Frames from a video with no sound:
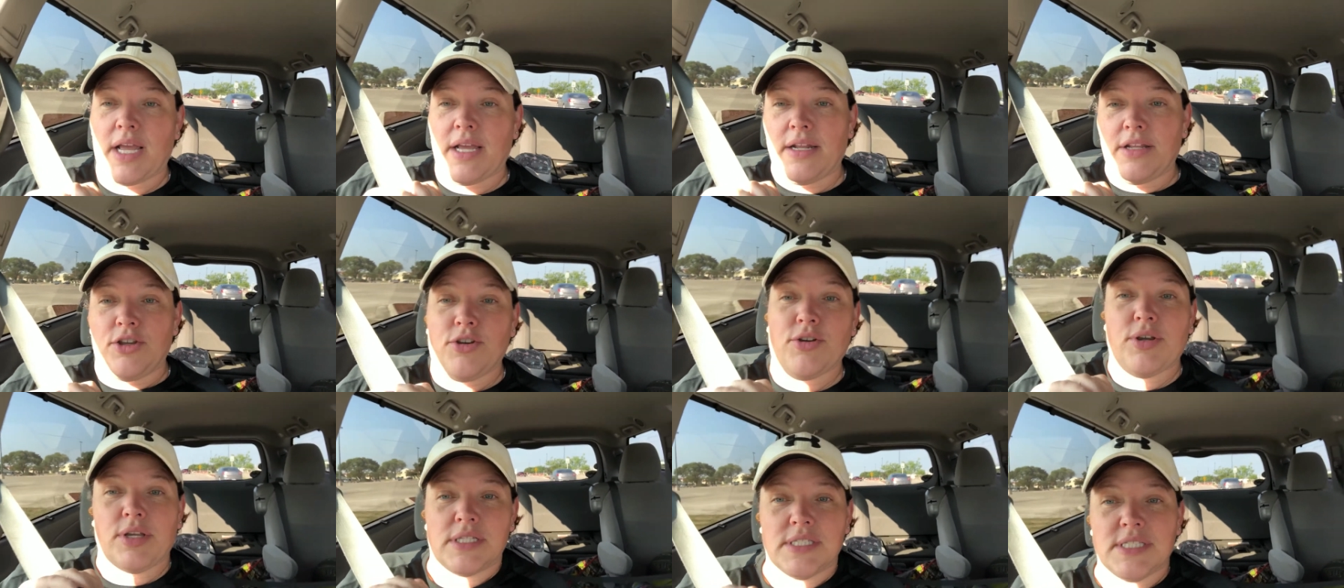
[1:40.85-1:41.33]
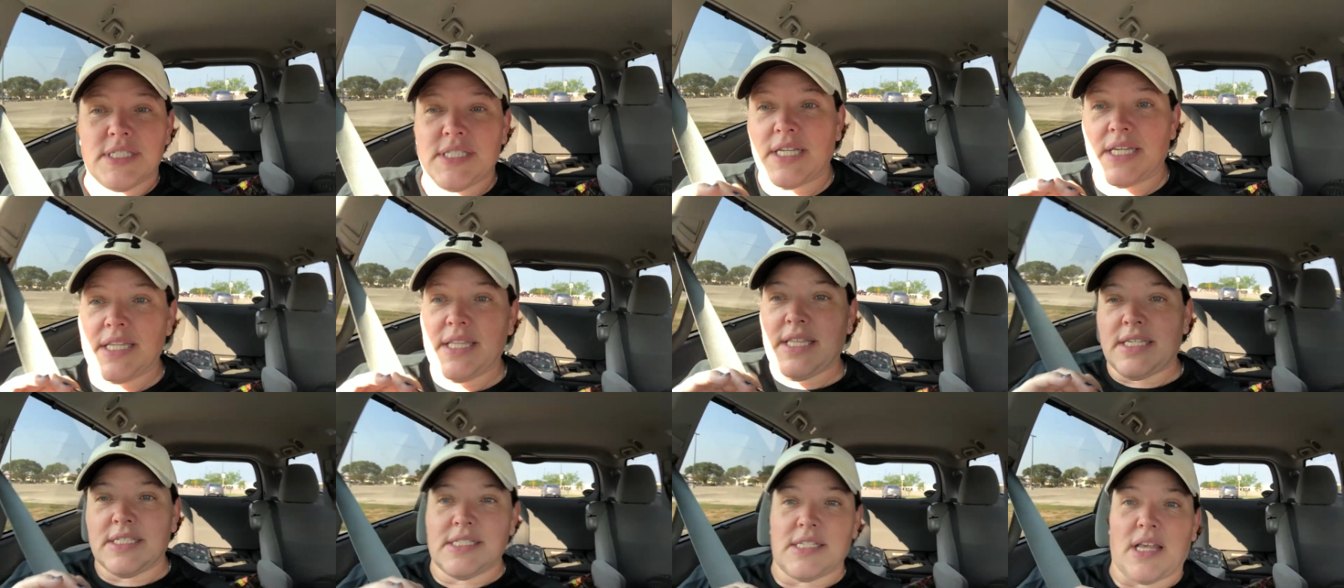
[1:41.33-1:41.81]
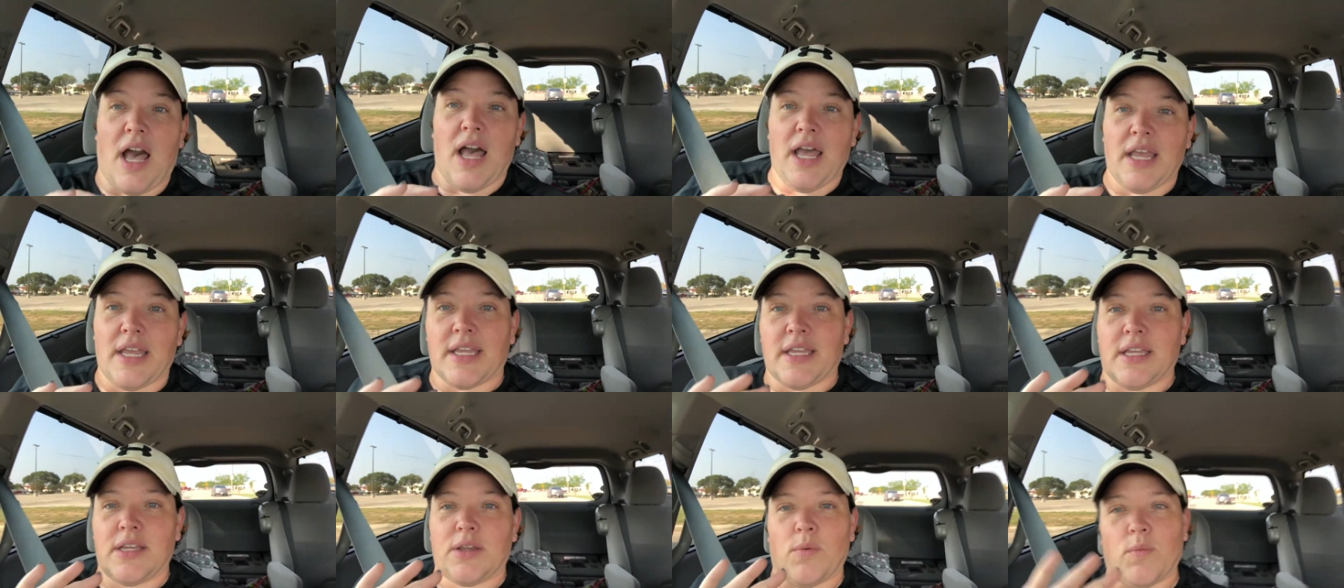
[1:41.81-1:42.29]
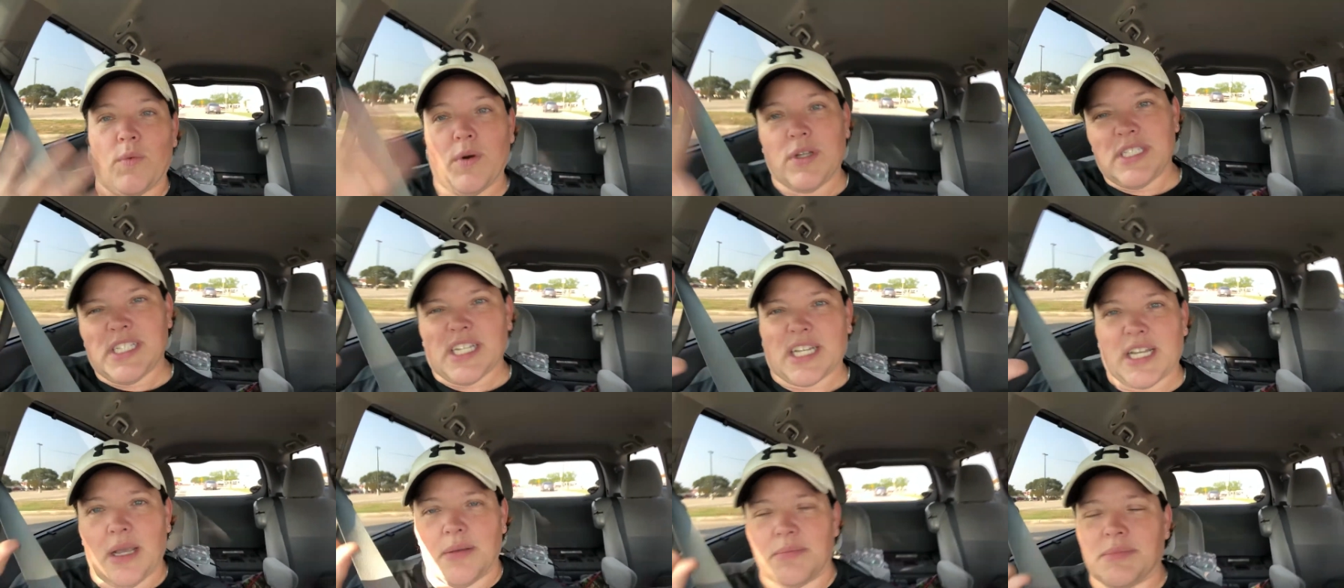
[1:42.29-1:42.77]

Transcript: And you can see this hike once it